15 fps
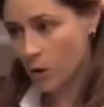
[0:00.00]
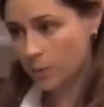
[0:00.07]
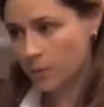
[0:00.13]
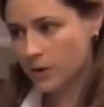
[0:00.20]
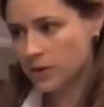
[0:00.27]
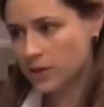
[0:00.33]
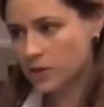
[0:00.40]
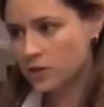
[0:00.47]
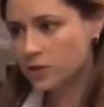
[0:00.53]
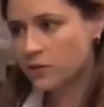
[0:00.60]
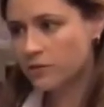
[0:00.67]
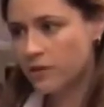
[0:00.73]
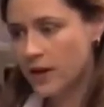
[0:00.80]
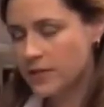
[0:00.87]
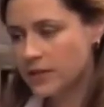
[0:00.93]
Corporate
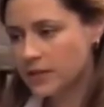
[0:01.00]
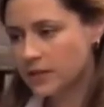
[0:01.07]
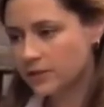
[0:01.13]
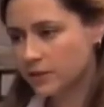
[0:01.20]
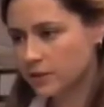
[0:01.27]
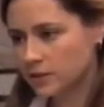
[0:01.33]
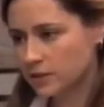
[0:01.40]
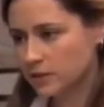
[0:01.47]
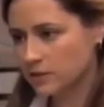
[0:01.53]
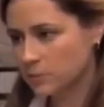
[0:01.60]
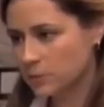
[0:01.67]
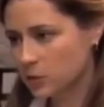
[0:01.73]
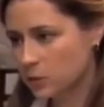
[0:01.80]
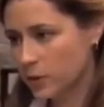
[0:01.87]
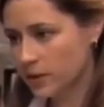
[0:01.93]
needs you to find the
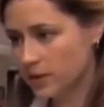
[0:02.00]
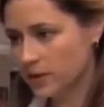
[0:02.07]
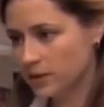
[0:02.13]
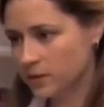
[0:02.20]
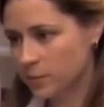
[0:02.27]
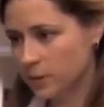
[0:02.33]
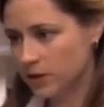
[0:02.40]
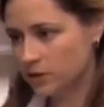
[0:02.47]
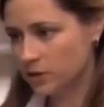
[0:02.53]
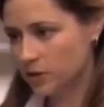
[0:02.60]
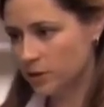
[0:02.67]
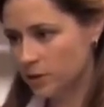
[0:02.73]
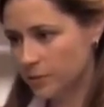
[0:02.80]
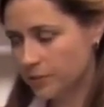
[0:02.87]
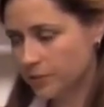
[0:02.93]
differences between this
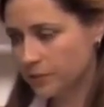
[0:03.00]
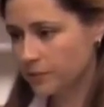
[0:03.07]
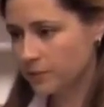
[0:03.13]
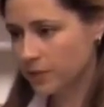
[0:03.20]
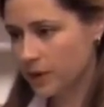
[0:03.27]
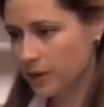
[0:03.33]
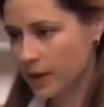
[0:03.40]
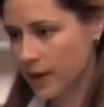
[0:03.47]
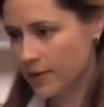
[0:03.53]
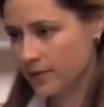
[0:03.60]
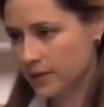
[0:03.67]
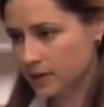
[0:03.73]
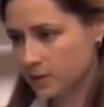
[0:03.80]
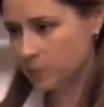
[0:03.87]
picture and